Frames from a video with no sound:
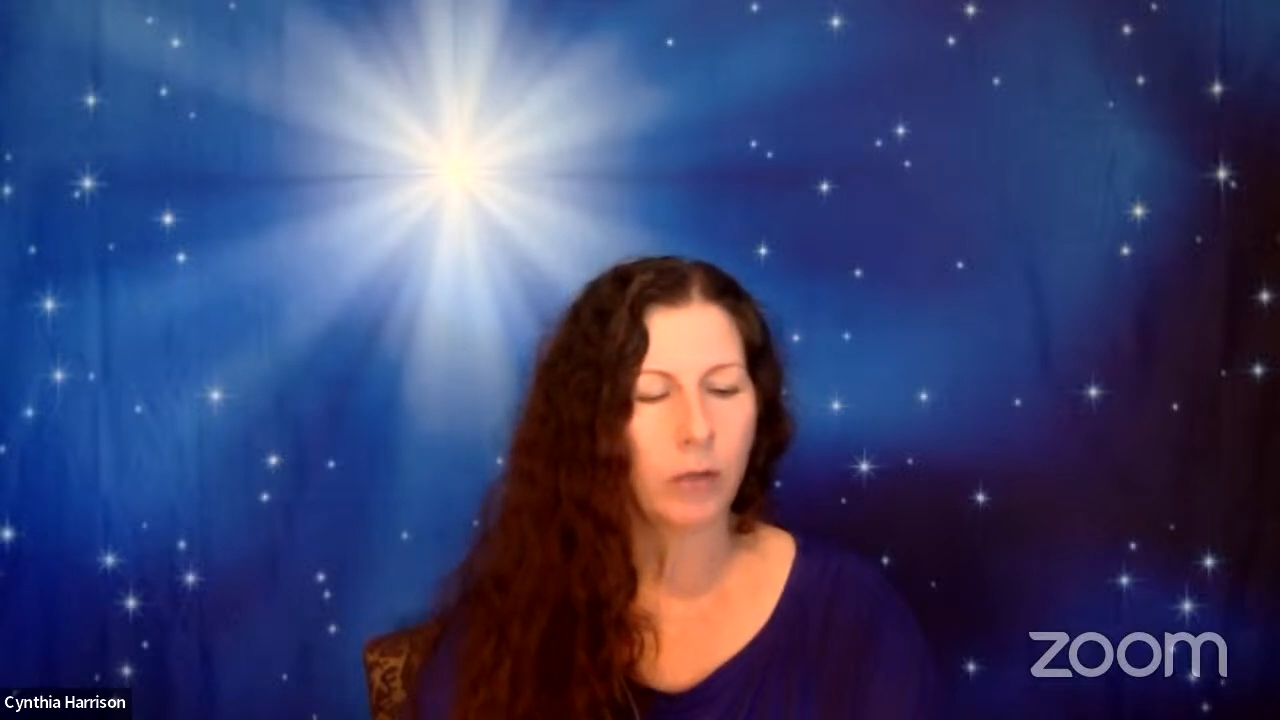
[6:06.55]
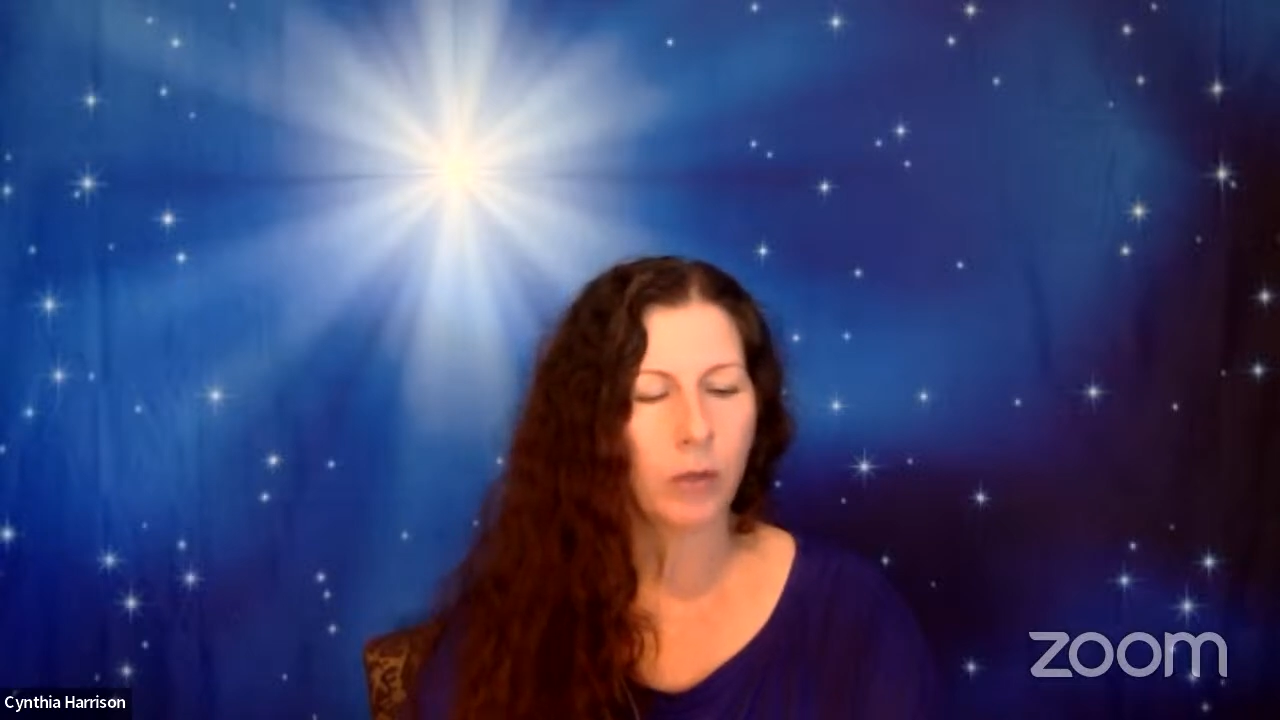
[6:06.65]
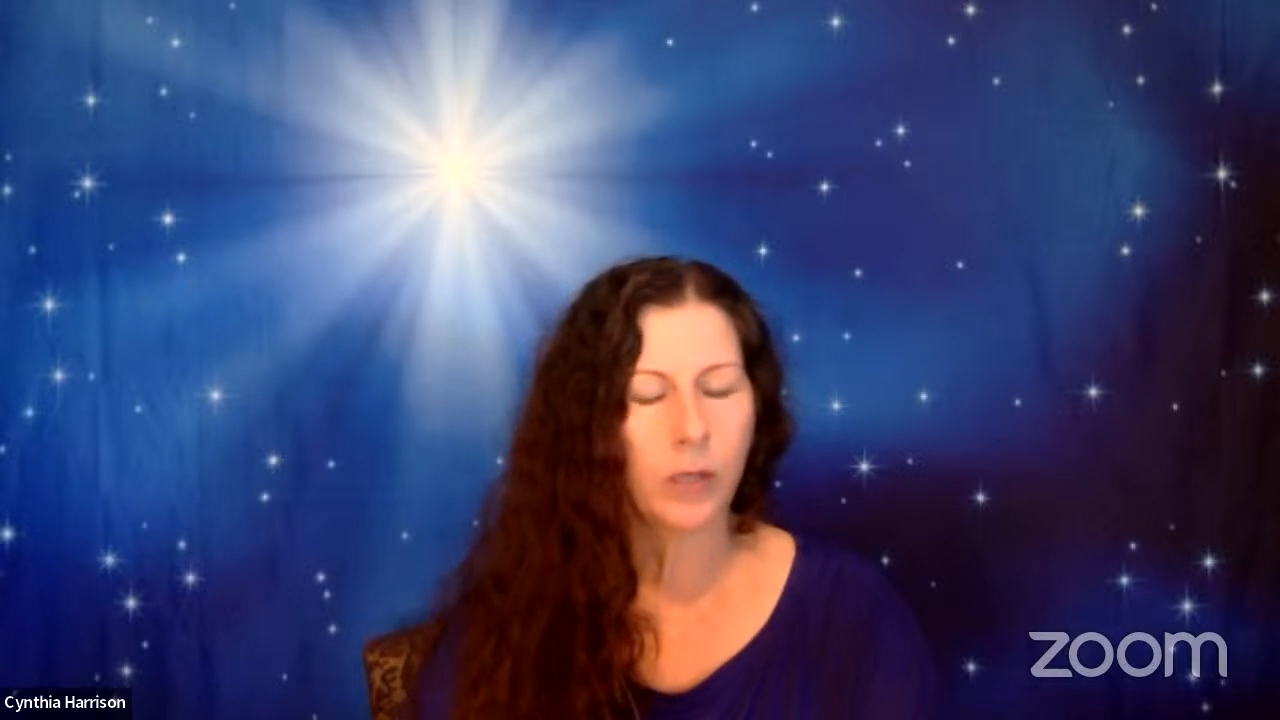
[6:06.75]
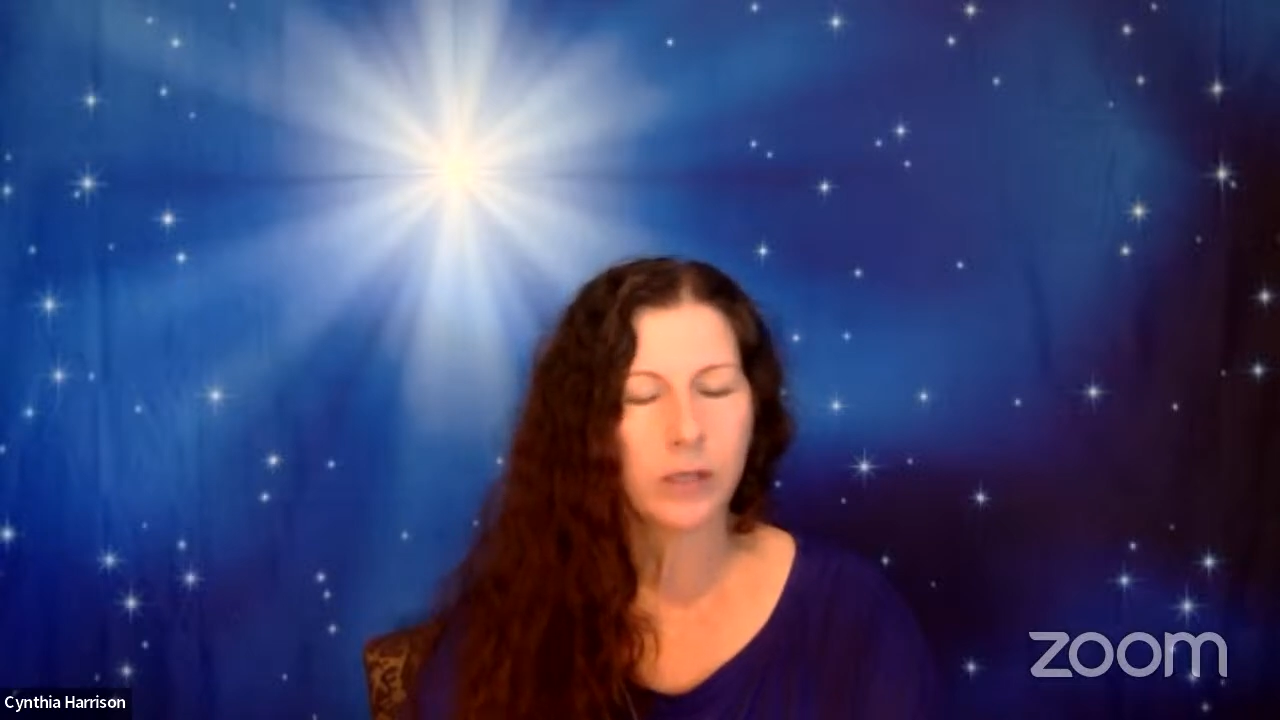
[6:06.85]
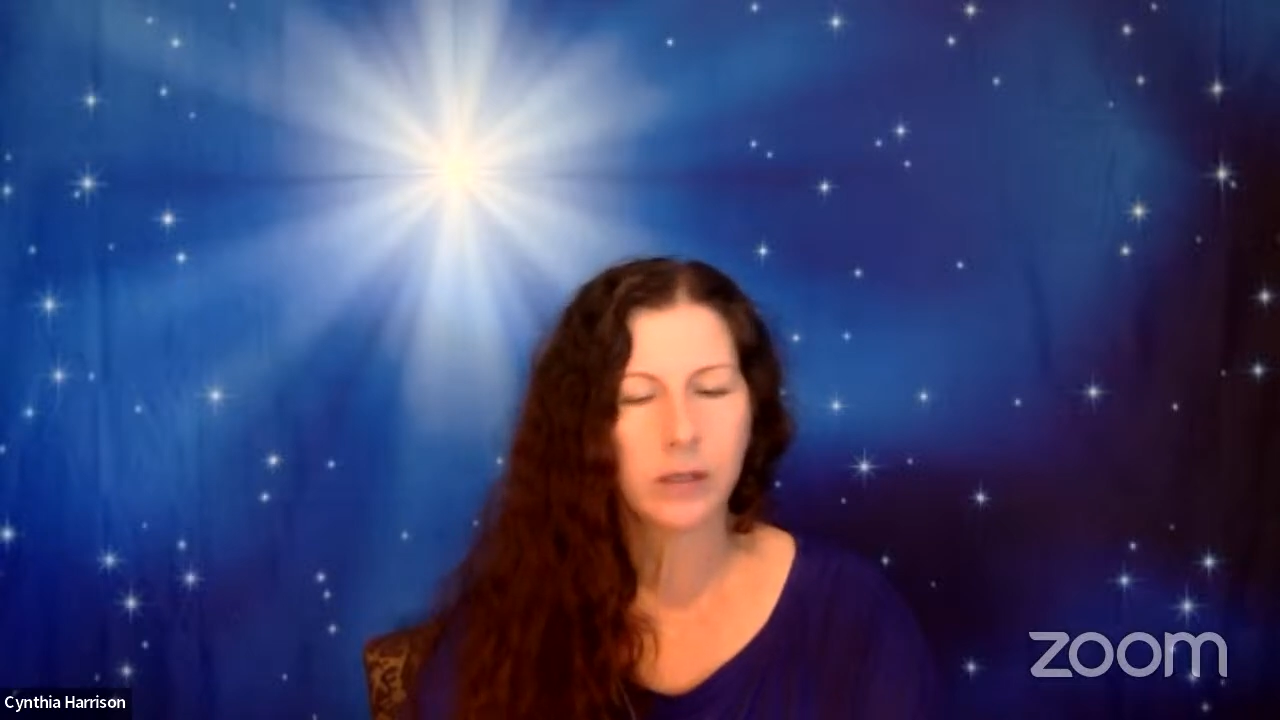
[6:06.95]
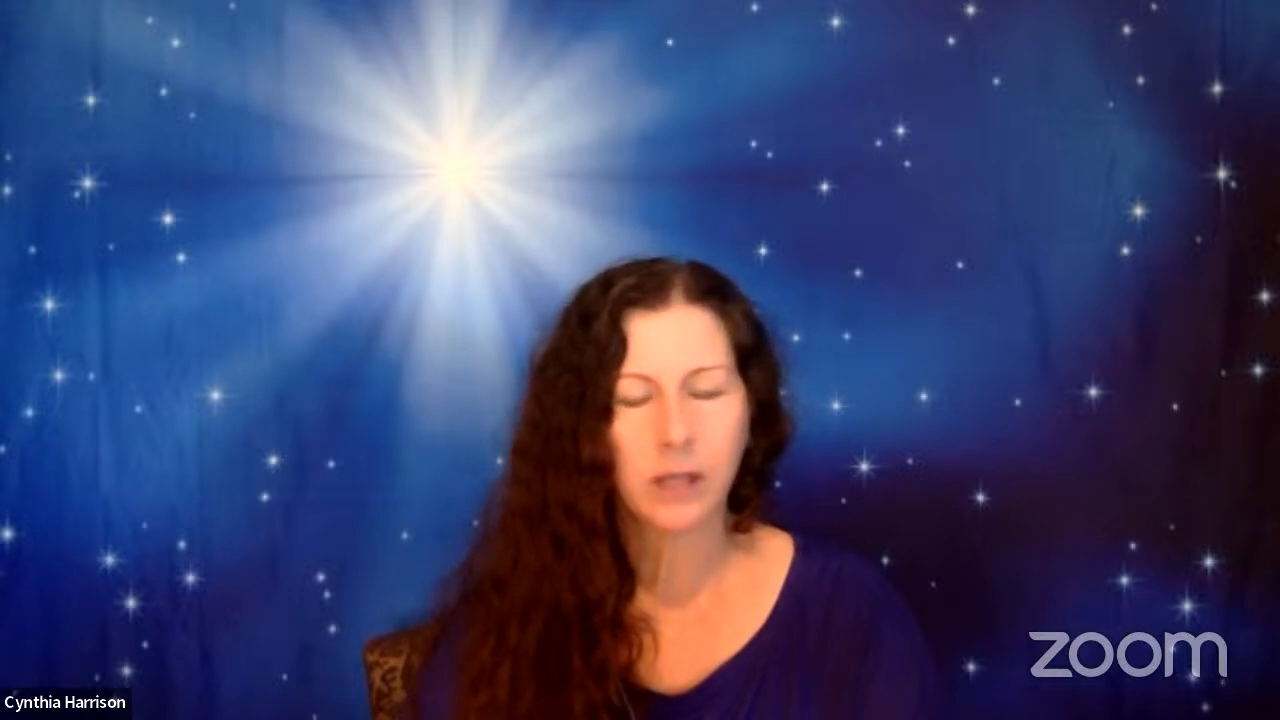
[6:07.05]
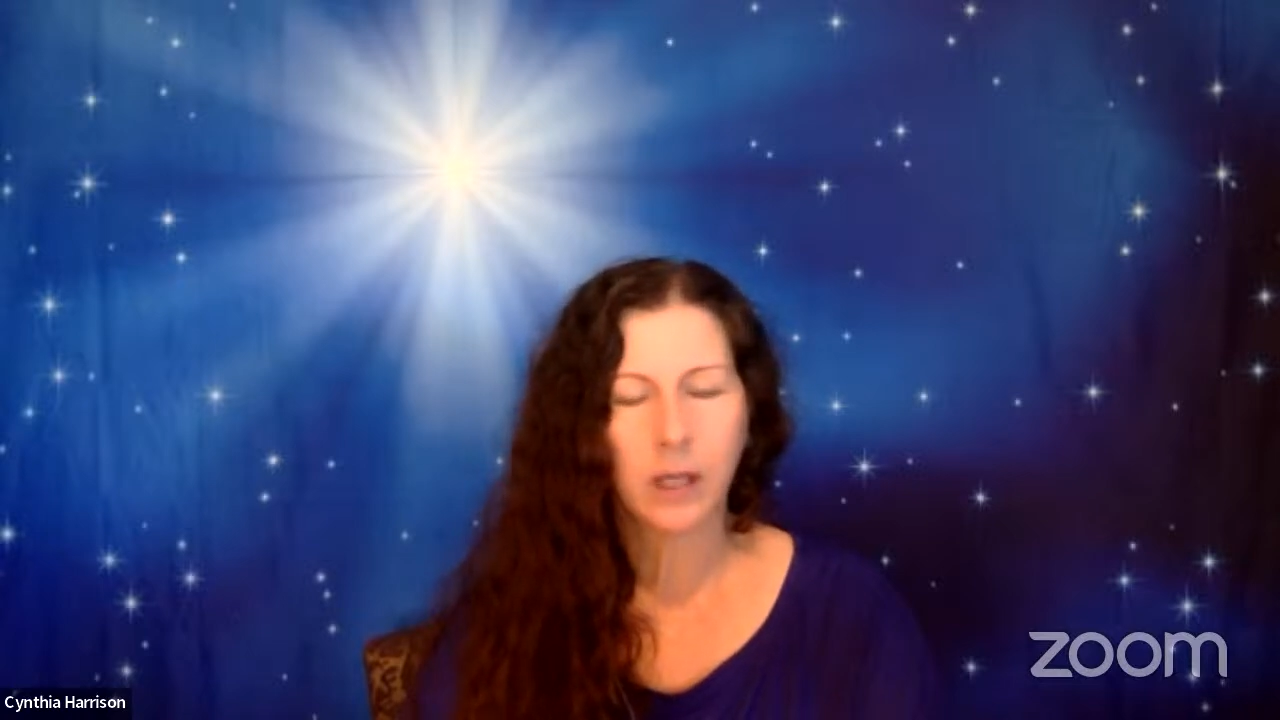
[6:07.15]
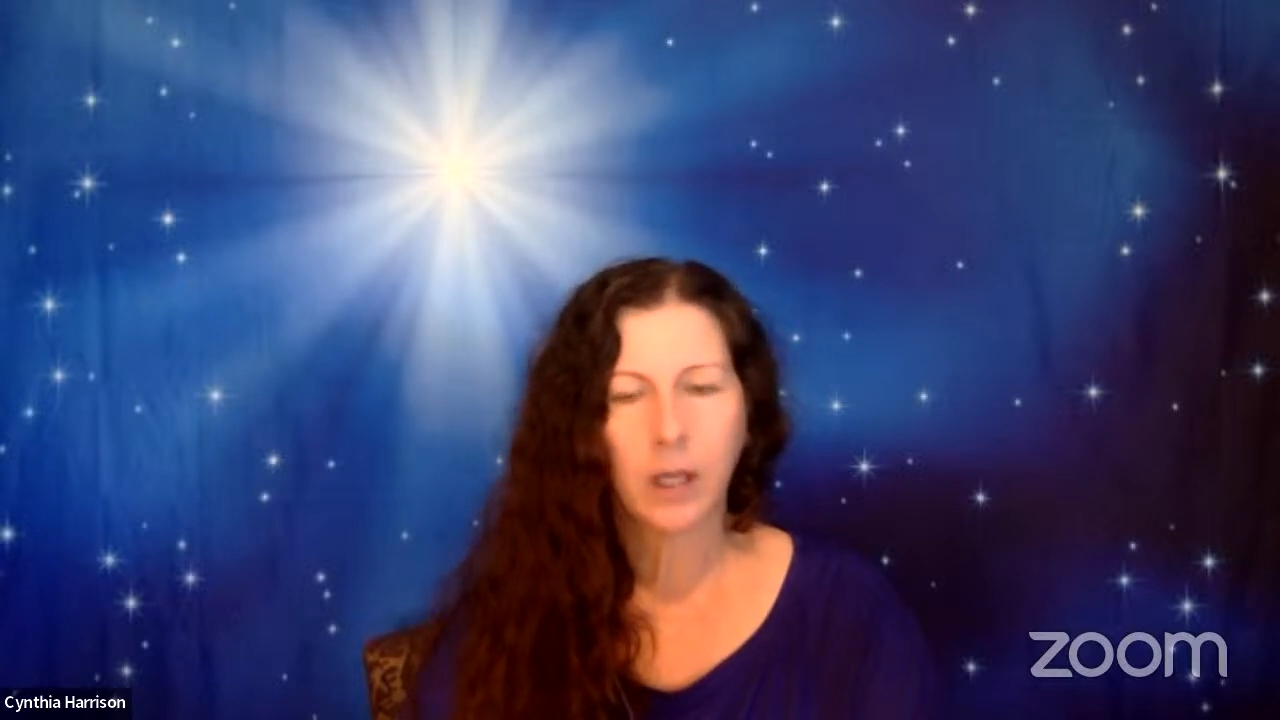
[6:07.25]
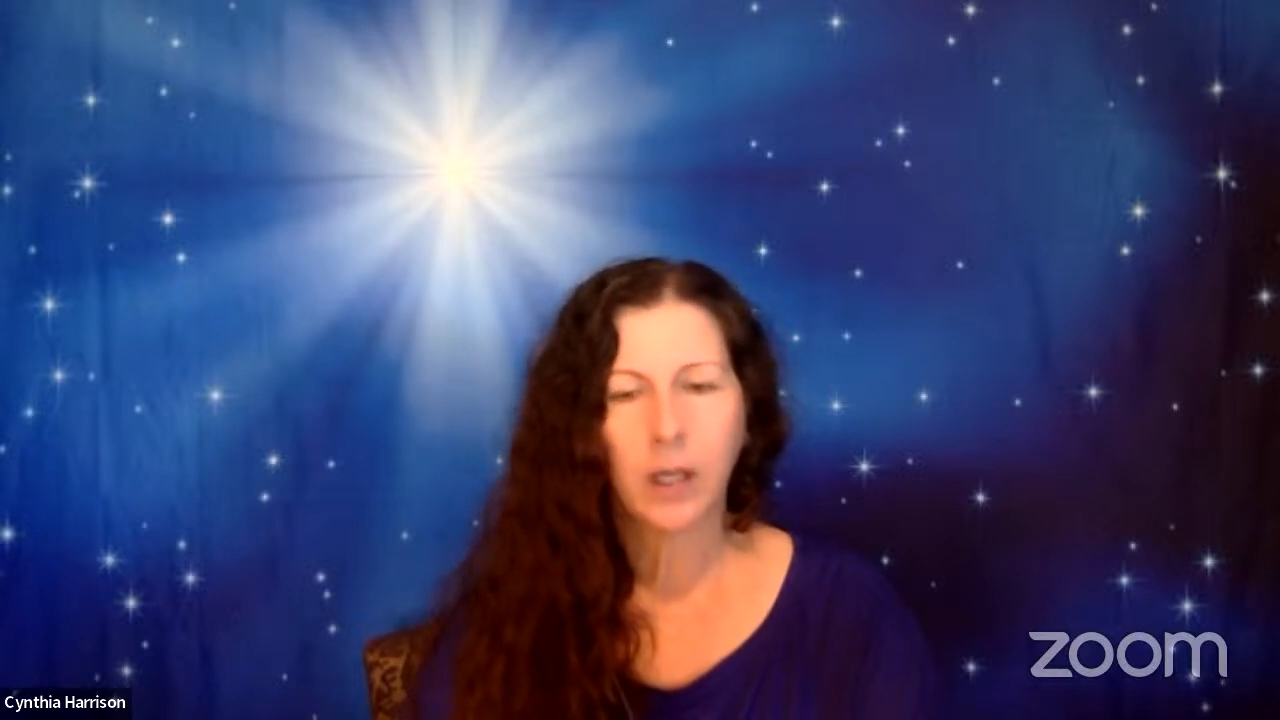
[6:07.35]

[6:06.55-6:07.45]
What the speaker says: request,